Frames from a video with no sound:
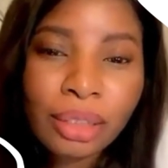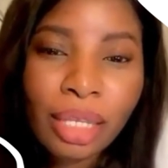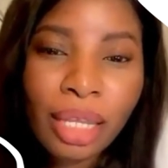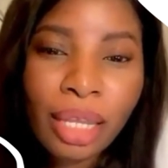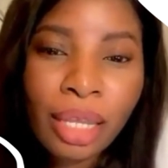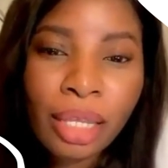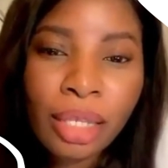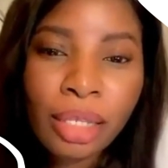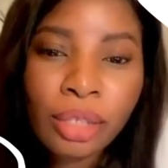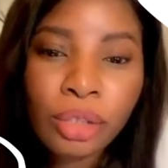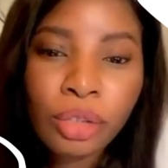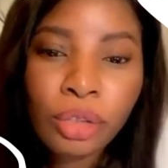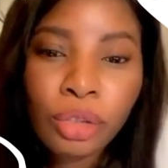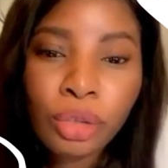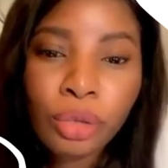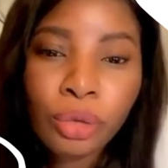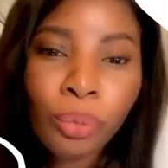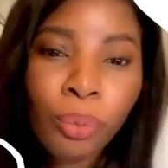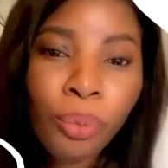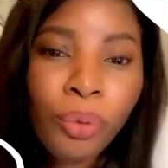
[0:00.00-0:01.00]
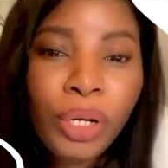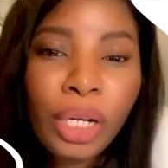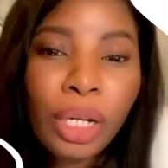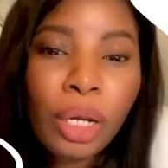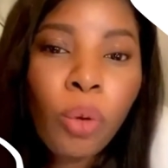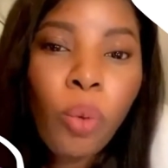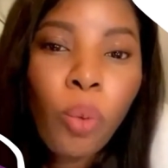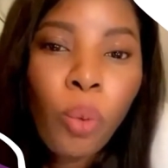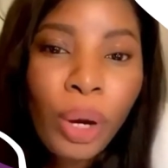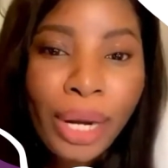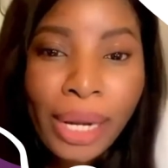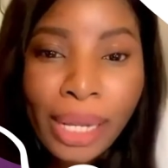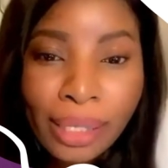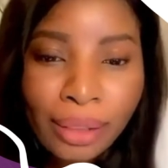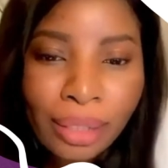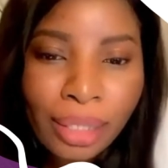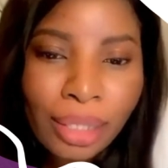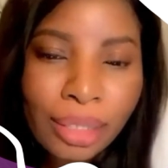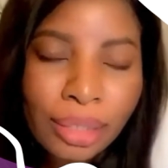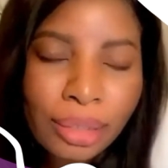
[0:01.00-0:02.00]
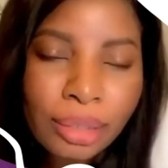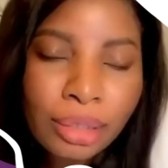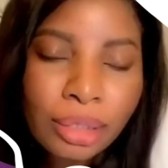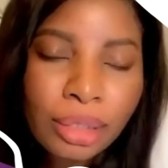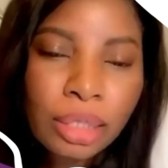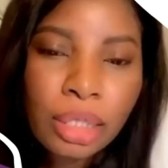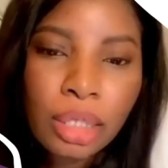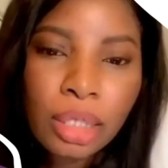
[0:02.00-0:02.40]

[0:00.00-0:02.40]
and to bring awareness